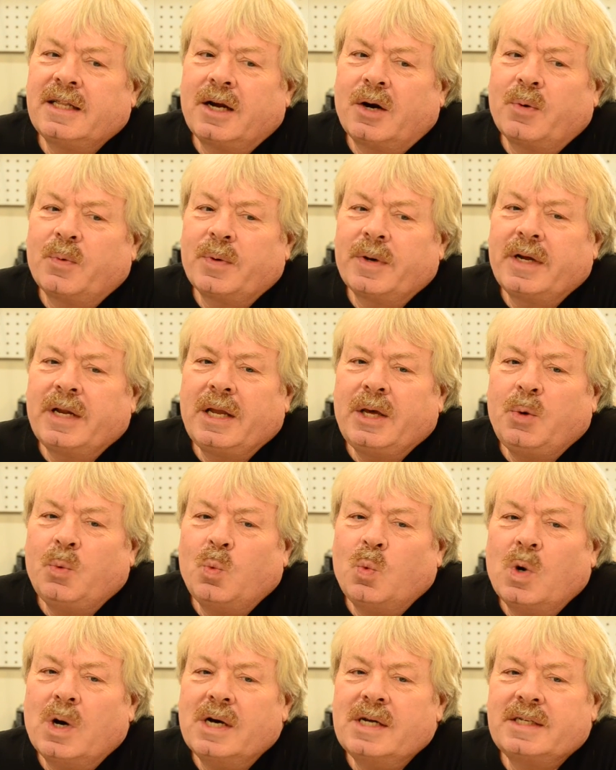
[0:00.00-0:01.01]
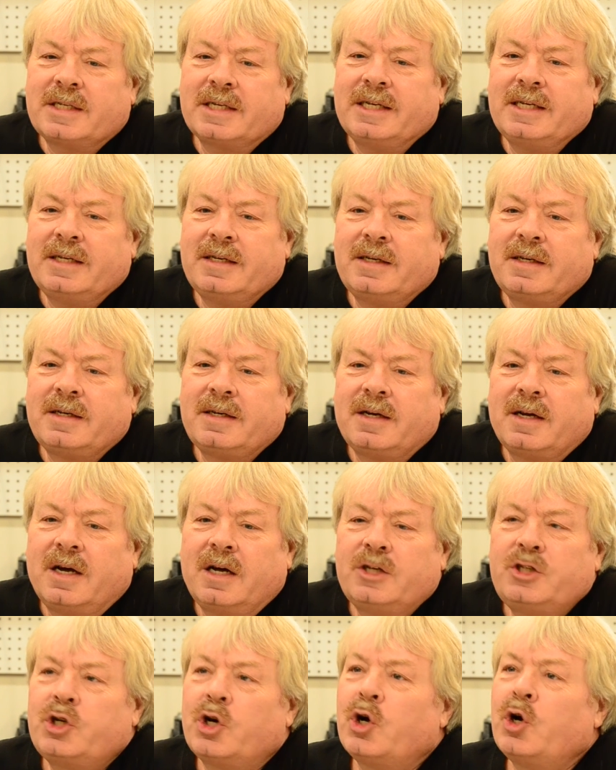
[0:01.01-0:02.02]
there really wasn't
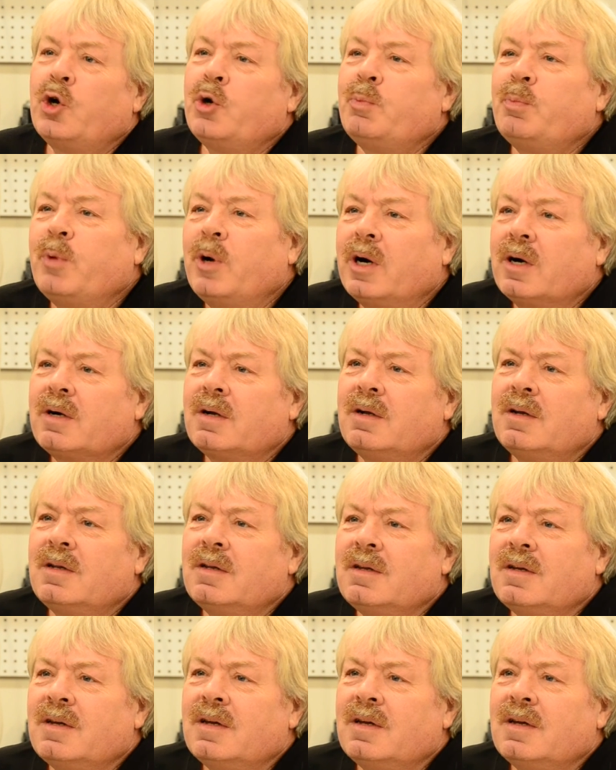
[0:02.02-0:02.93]
a turnbuckle,